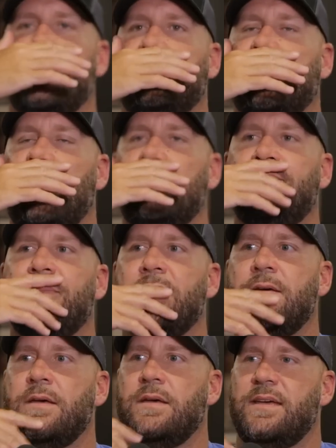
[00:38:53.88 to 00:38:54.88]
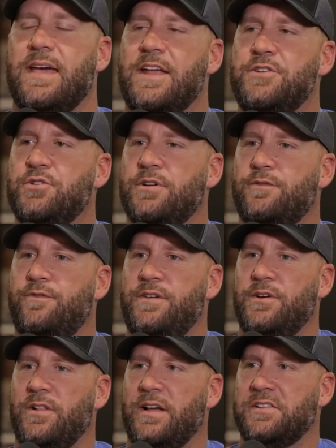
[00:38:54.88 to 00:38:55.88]
the other side, and you could
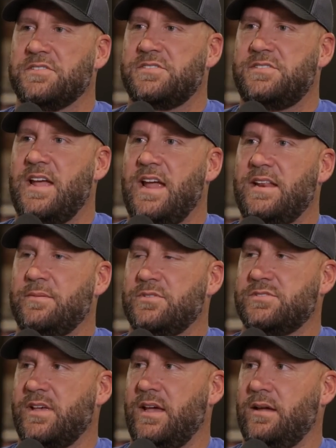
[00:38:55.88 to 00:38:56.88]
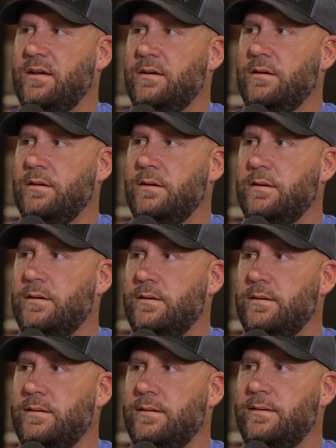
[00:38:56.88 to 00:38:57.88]
feel like the stadium just like.
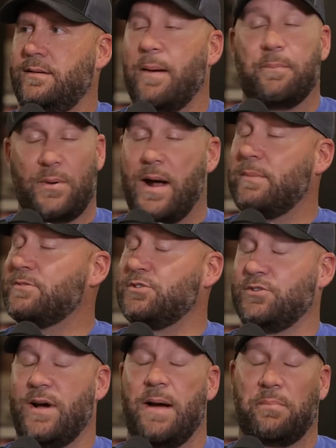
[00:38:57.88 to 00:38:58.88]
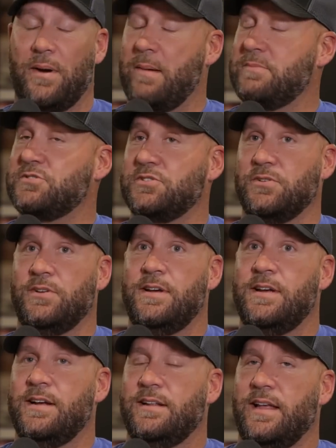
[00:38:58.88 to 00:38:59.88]
I promise you.
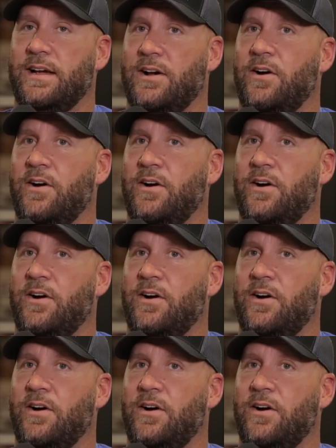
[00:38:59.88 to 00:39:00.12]
Like,